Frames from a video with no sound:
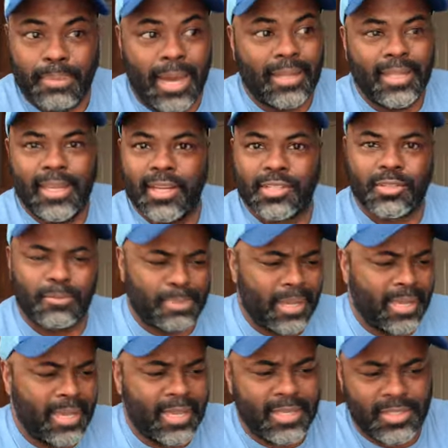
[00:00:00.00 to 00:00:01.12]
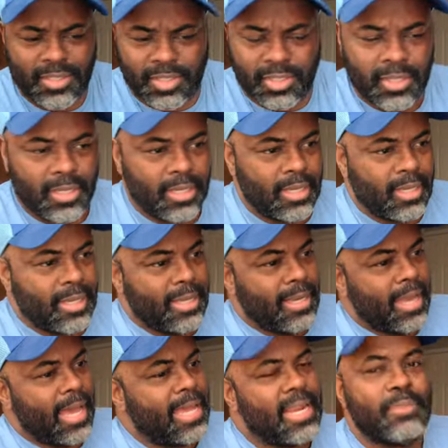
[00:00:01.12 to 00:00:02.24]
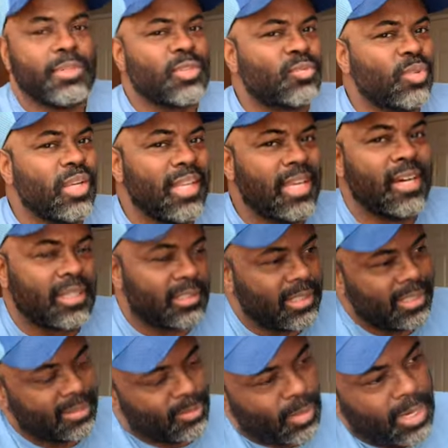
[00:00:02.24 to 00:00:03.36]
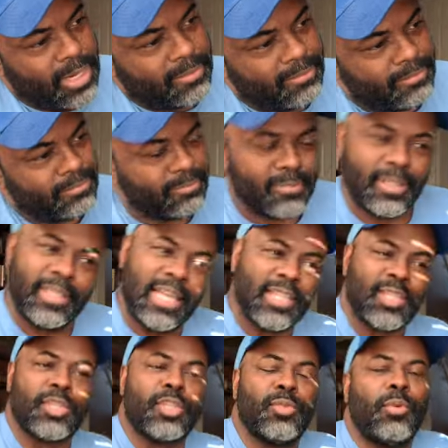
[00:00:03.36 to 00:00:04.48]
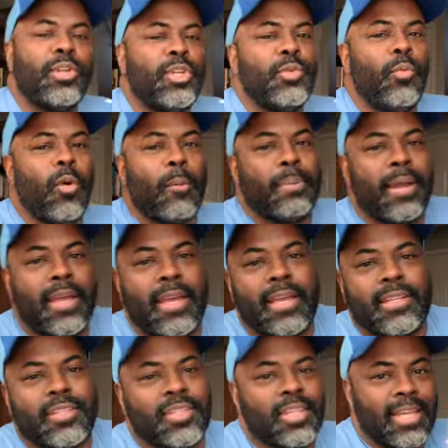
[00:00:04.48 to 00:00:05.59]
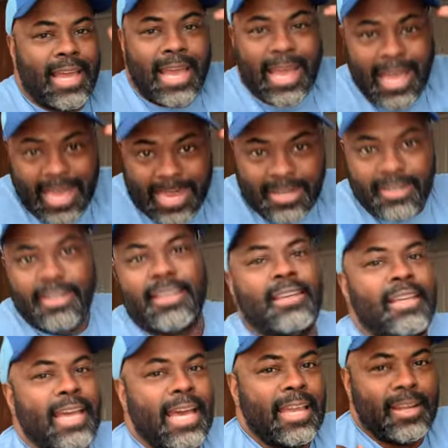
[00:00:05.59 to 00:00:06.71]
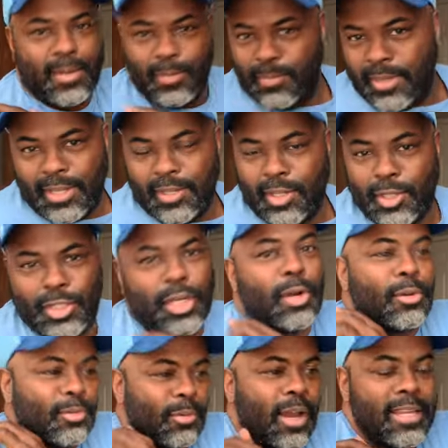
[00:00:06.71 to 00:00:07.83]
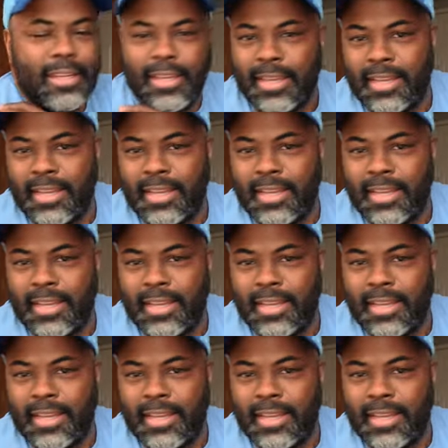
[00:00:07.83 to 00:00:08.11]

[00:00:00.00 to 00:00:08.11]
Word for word: Polyester pants. And it was really ugly, right? That's this is when you wore pants, hat, and a, a, the shirt, right?